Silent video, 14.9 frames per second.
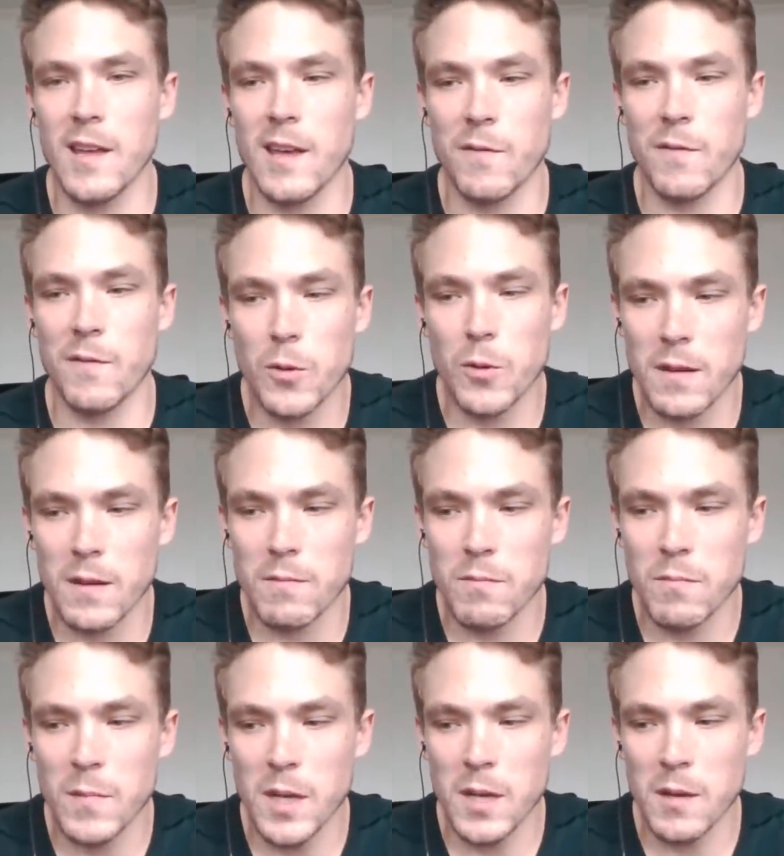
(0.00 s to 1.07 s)
If you
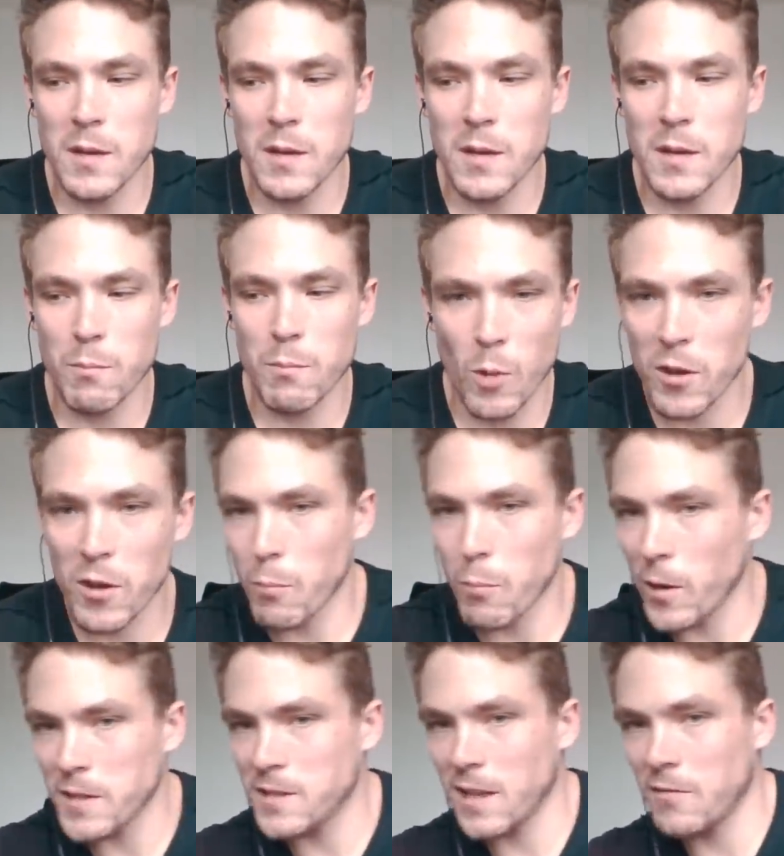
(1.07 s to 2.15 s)
can make more than zero
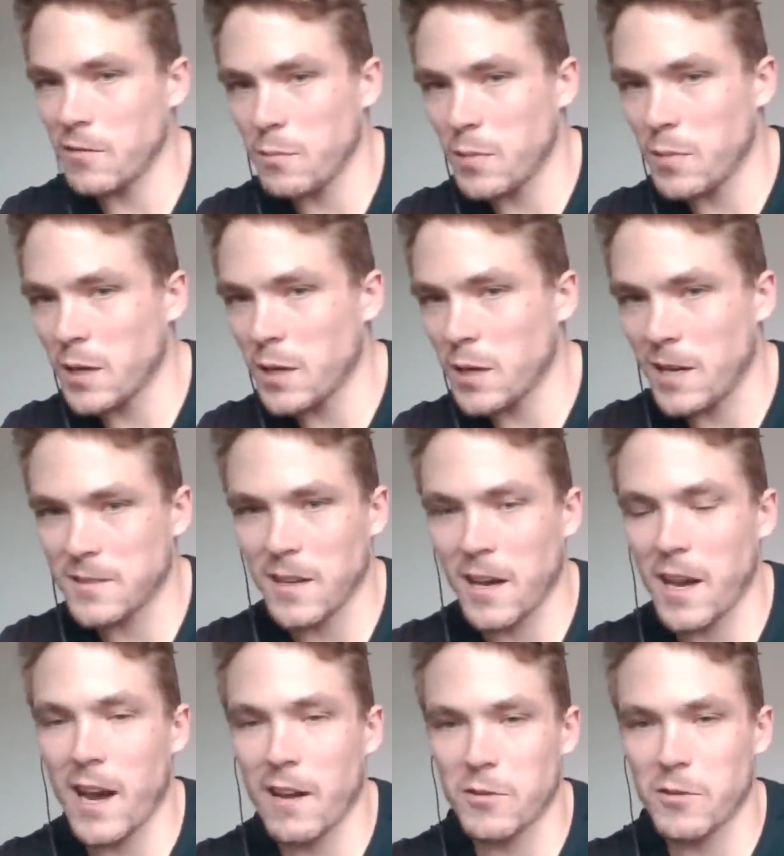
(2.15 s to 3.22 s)
point seven big blinds
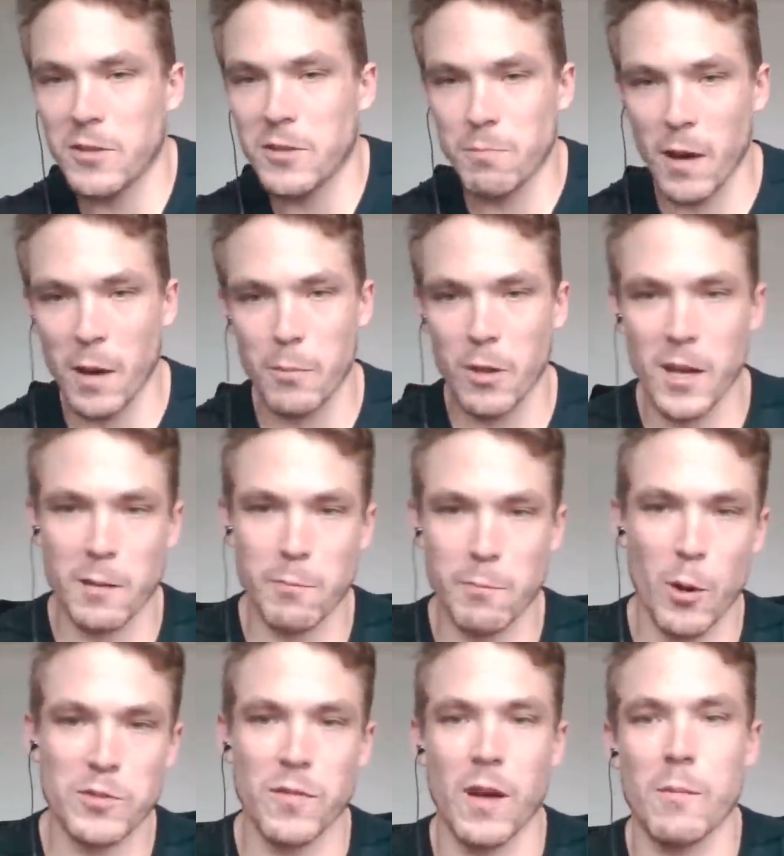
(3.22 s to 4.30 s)
on average by playing
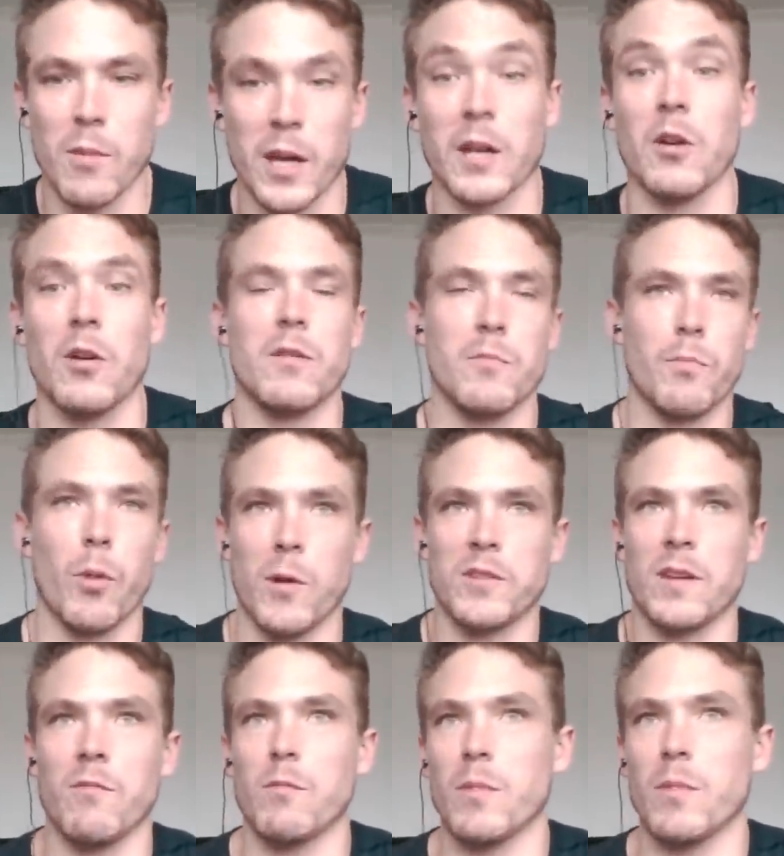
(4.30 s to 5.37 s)
post flop, like or zero point
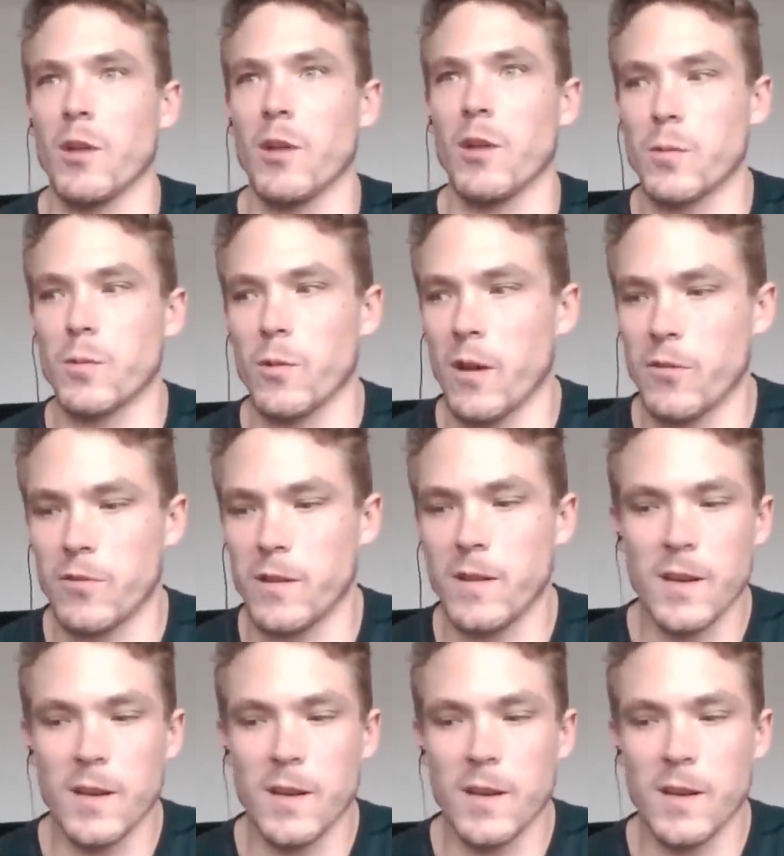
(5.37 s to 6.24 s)
seven big blinds per one hundred,